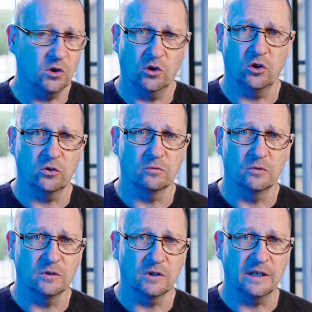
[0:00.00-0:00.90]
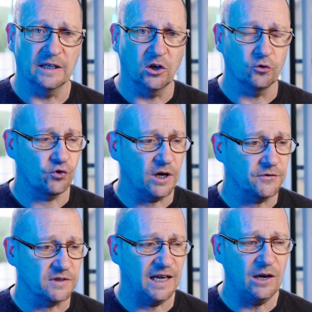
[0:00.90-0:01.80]
on
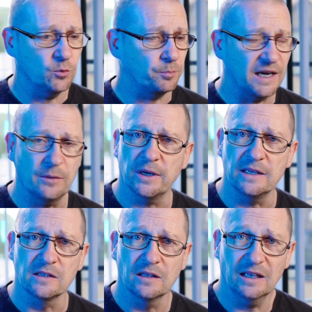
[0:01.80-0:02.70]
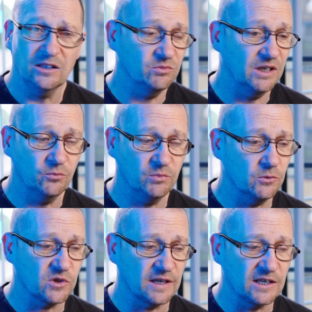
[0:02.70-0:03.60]
draft, I would buy a pint, and it
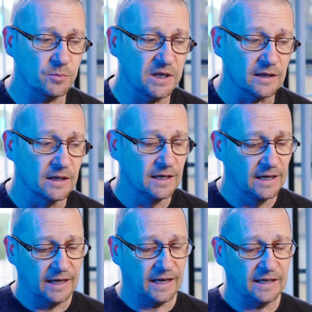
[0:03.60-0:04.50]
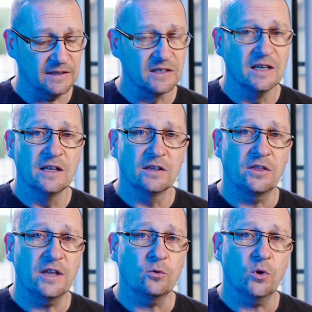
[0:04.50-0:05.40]
was a nice beer. And the
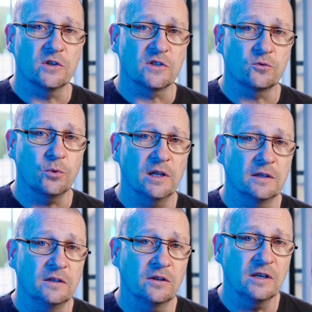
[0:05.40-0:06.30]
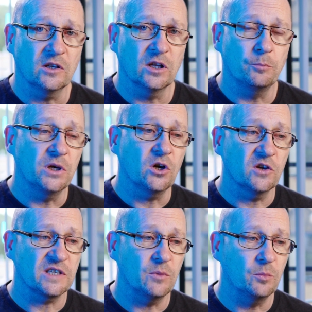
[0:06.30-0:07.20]
thing was as well, you're thinking that
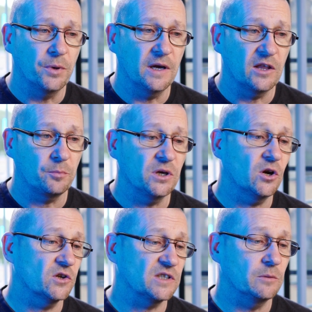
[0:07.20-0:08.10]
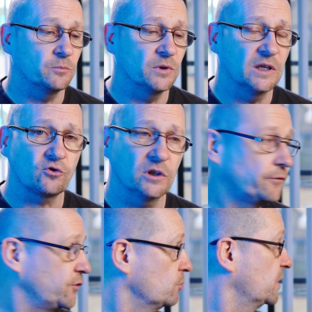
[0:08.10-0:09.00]
because I'm in Perth, because I'm literally a
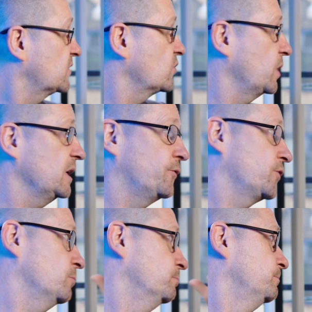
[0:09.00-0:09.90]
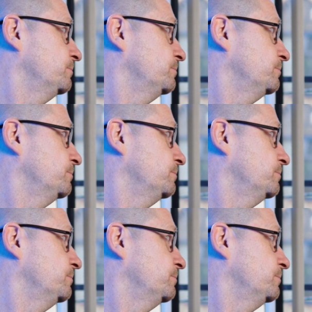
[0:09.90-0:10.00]
few minutes away from